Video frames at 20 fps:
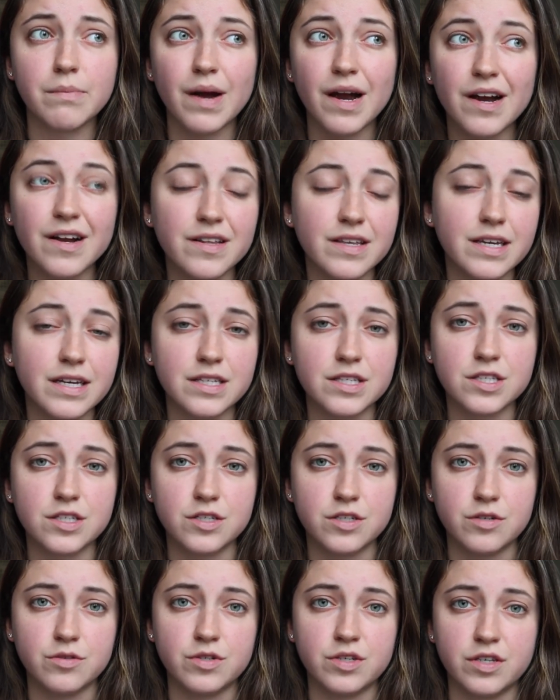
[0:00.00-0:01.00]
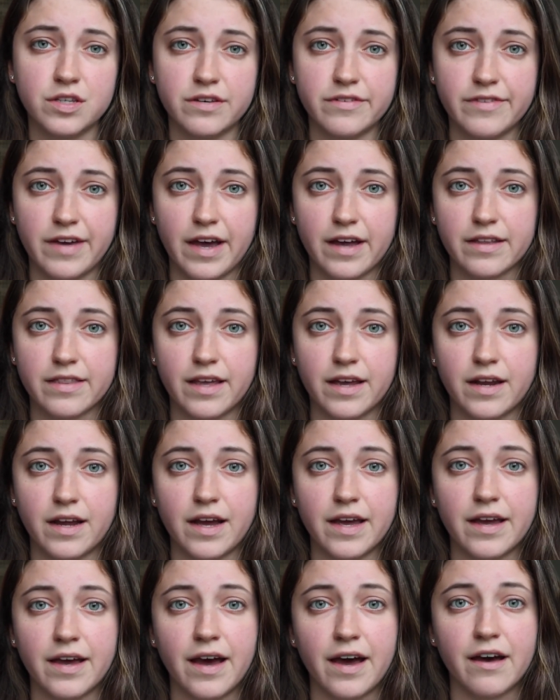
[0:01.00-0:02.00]
partly it's due to the fact that
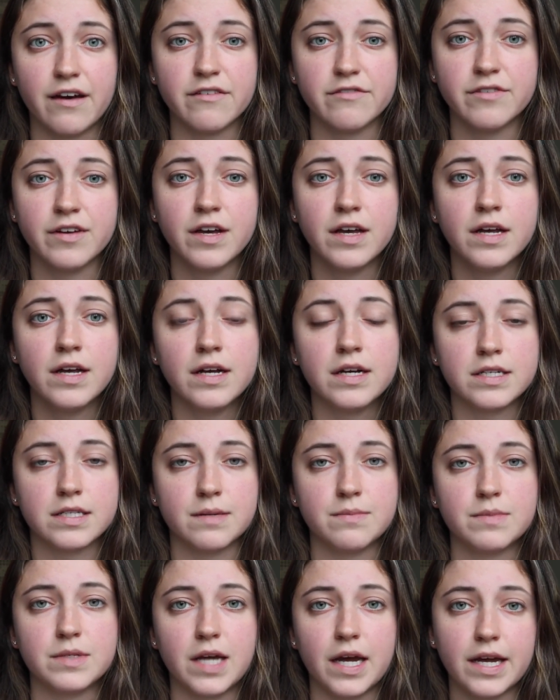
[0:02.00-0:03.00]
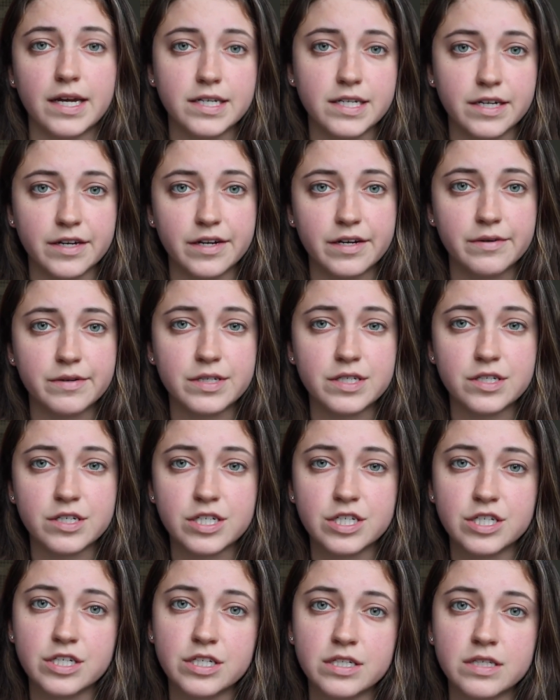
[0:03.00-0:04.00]
I have some dietary
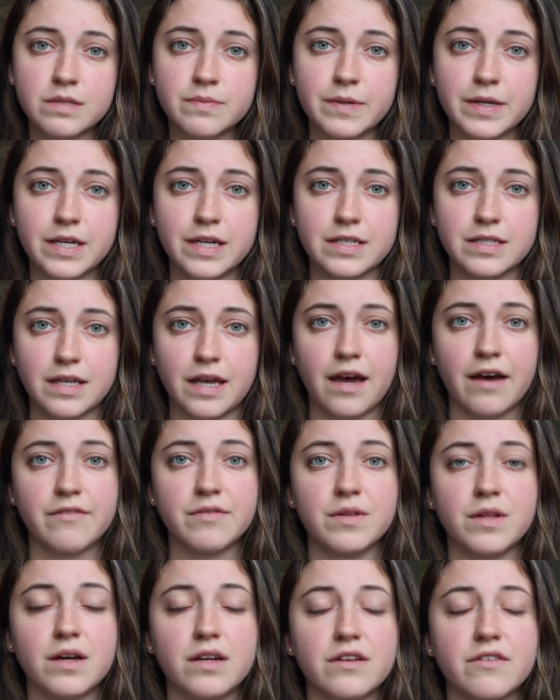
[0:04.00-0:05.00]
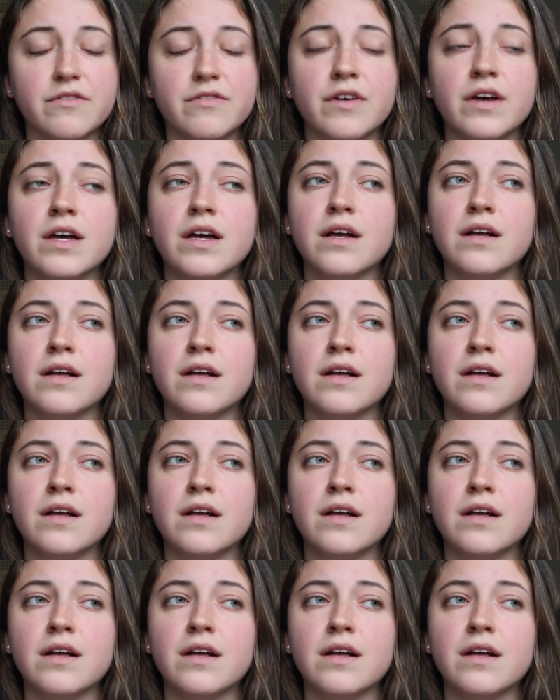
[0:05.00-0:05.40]
restrictions because I have a lot of